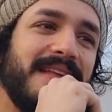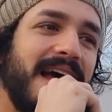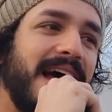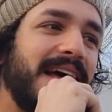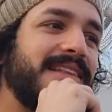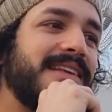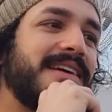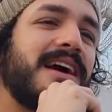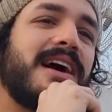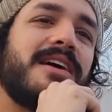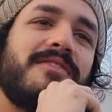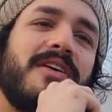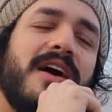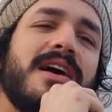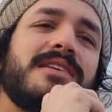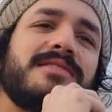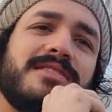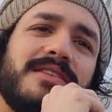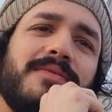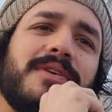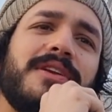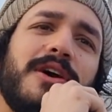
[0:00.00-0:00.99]
I think I've asked
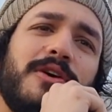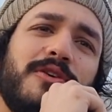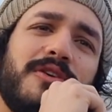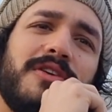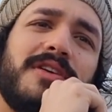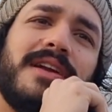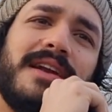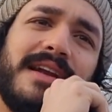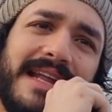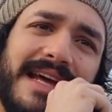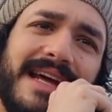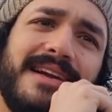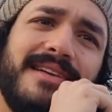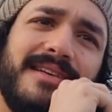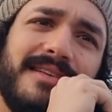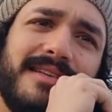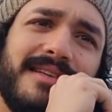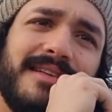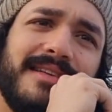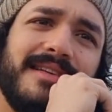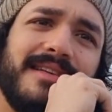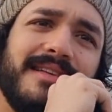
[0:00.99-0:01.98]
someone out on a date.
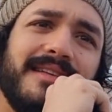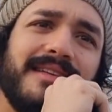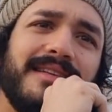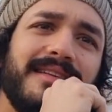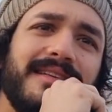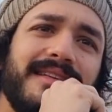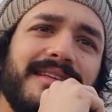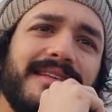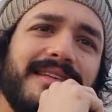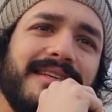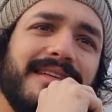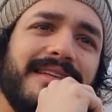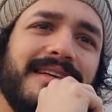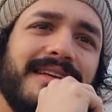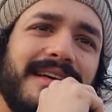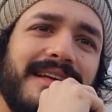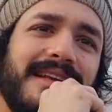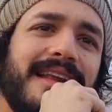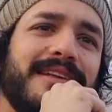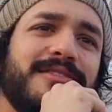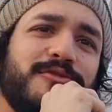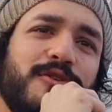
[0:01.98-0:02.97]

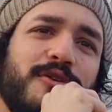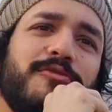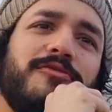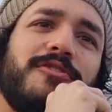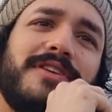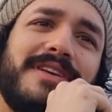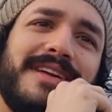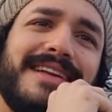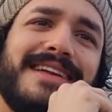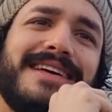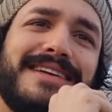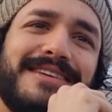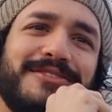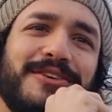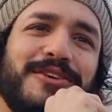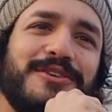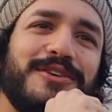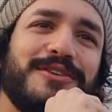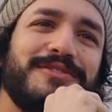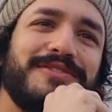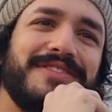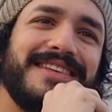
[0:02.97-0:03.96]
Let's go for dinner, sort
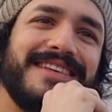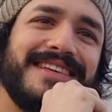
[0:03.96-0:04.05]
of thing.